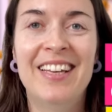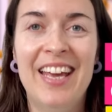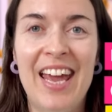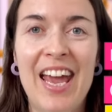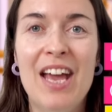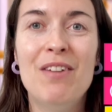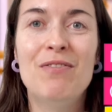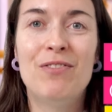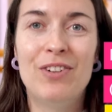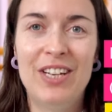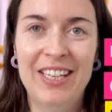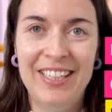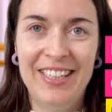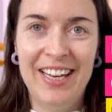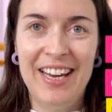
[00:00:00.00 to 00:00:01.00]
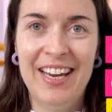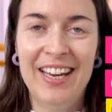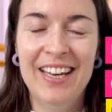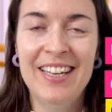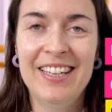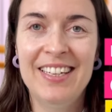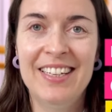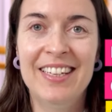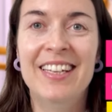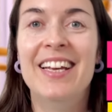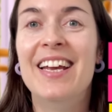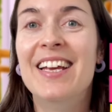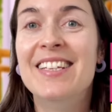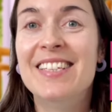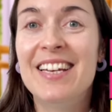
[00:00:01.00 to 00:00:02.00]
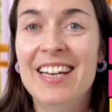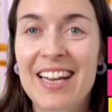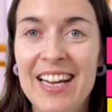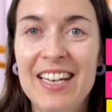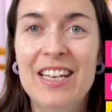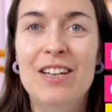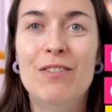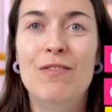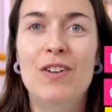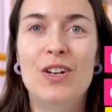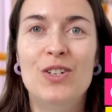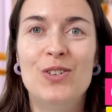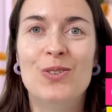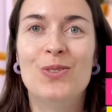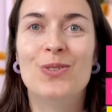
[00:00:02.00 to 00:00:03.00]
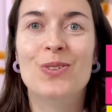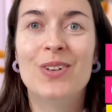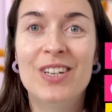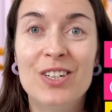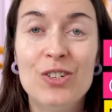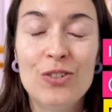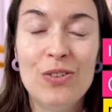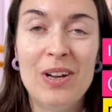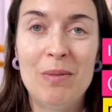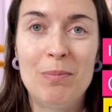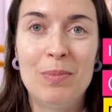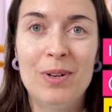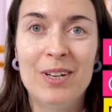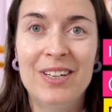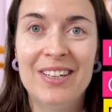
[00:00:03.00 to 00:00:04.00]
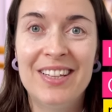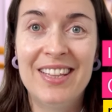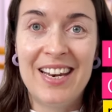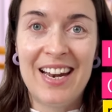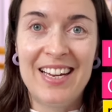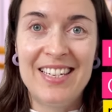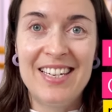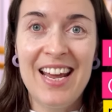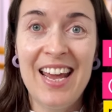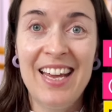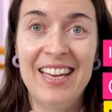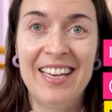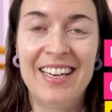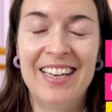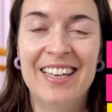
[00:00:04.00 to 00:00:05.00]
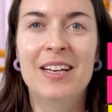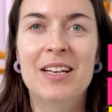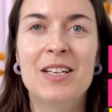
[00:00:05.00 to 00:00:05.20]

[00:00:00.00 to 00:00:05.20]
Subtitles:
Every year is an individual trip that I take.